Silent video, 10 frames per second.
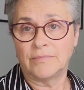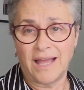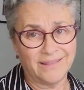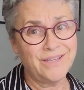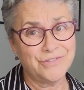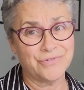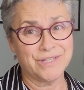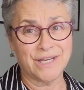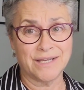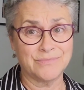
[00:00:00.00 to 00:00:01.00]
at least 3
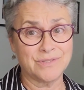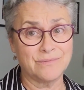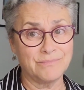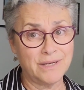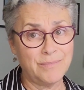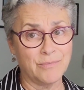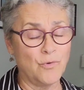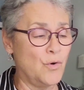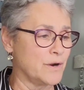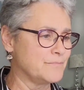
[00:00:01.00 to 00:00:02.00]
times. Might have been
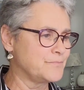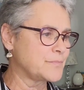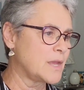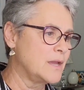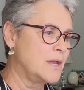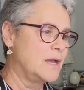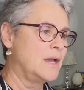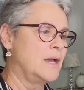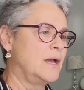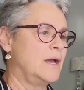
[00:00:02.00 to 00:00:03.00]
more.
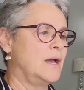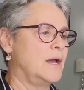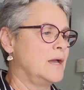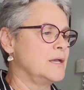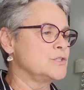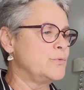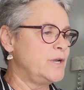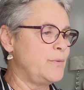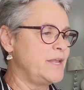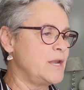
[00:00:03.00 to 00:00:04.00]
So
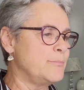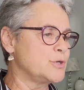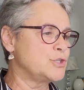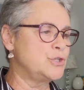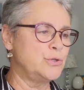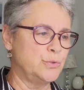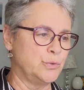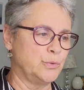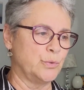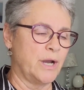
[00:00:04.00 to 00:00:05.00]
anyway, number
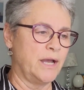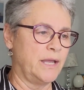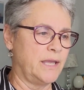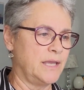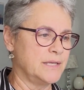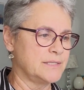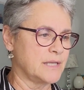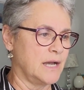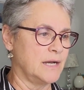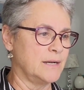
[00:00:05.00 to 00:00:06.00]
2 is
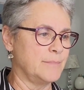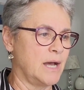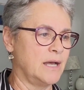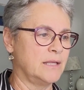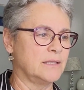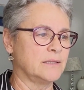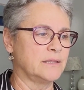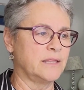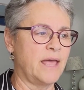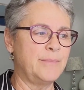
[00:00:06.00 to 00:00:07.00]

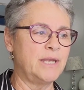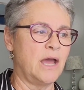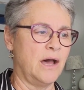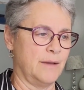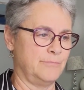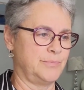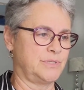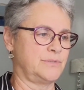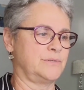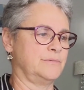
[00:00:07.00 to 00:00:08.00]
Lemon
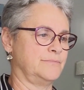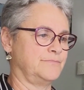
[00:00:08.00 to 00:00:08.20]
Ups,